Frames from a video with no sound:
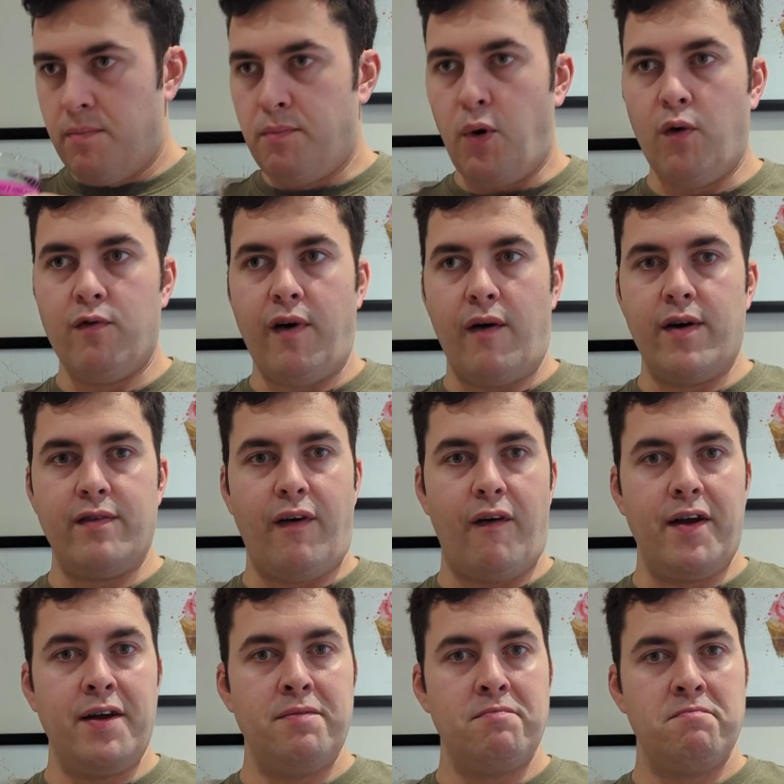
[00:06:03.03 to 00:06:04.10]
but very,
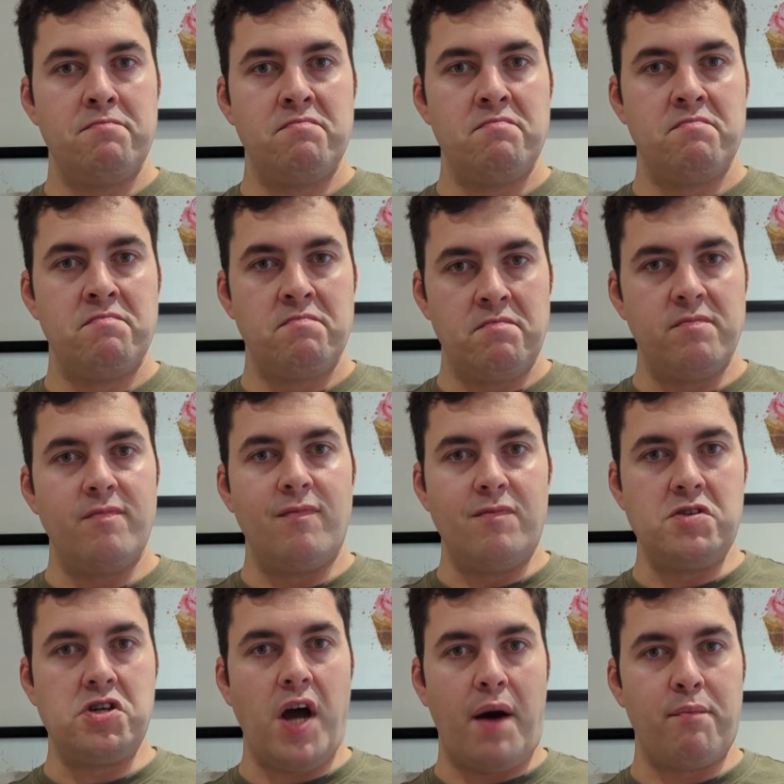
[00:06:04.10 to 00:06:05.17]
very
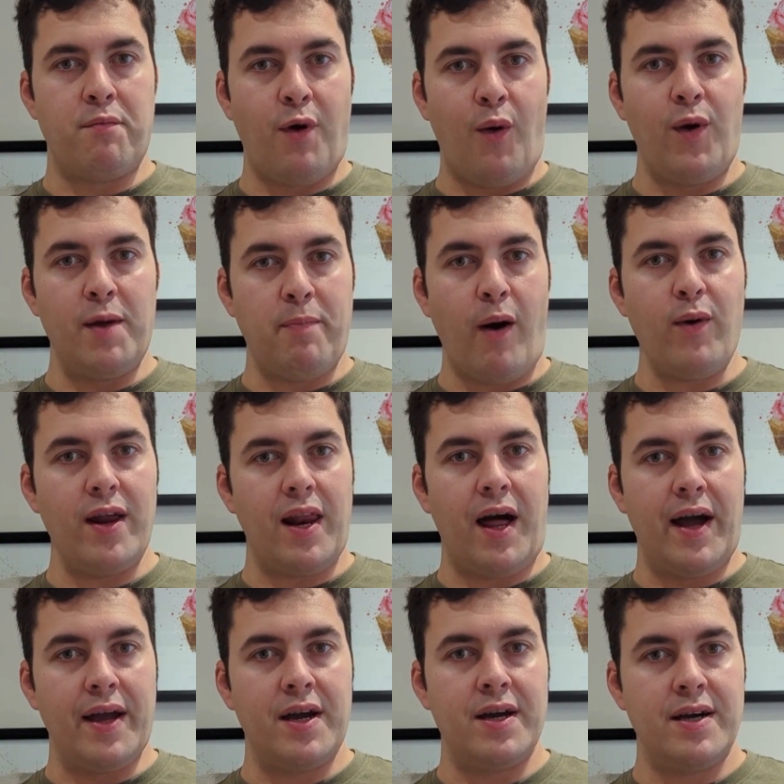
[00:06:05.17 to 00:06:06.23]
jam roly poly
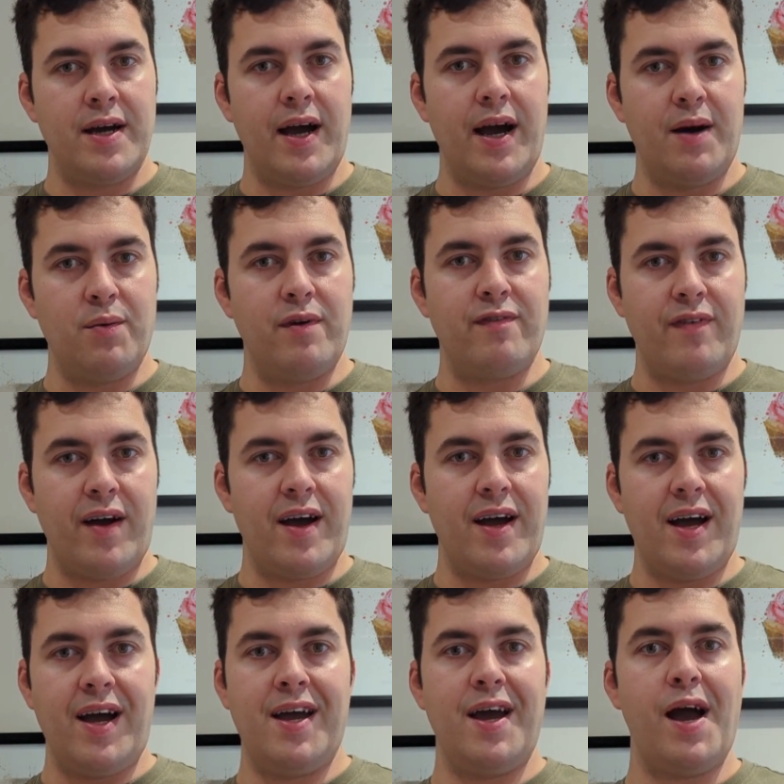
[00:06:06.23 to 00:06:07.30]
like, with
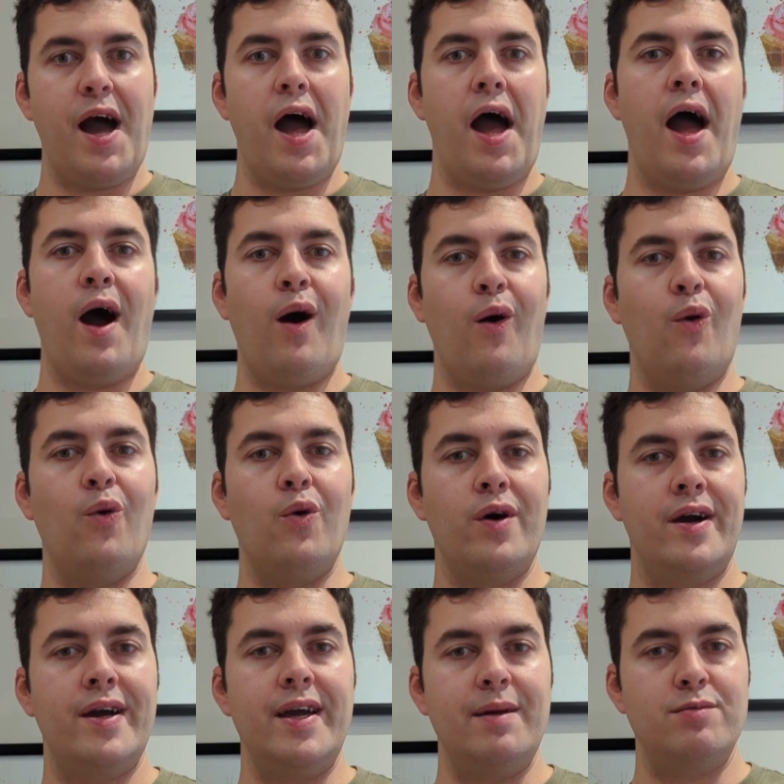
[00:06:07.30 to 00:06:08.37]
a whole
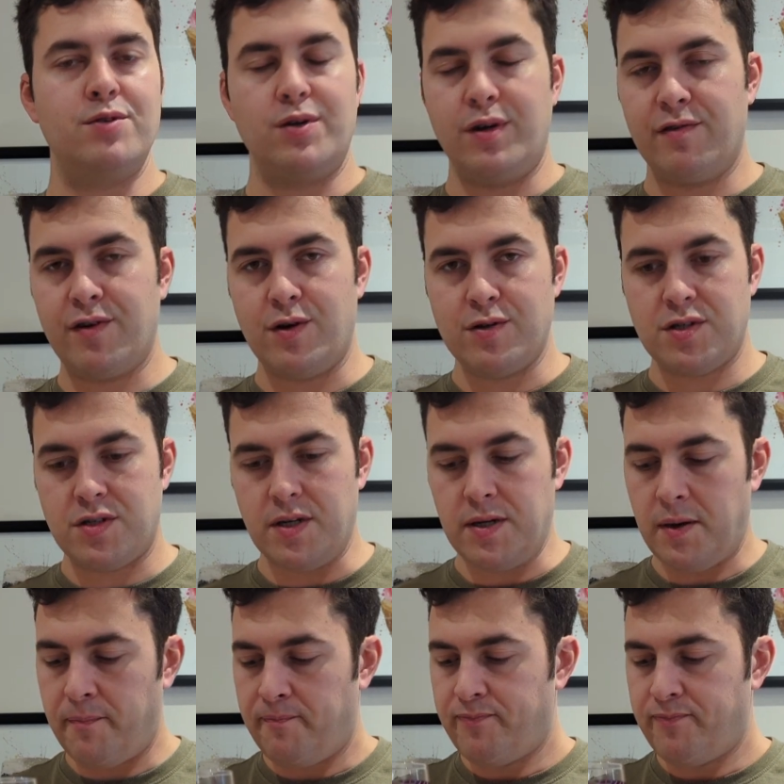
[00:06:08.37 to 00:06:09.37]
heap ton of custard.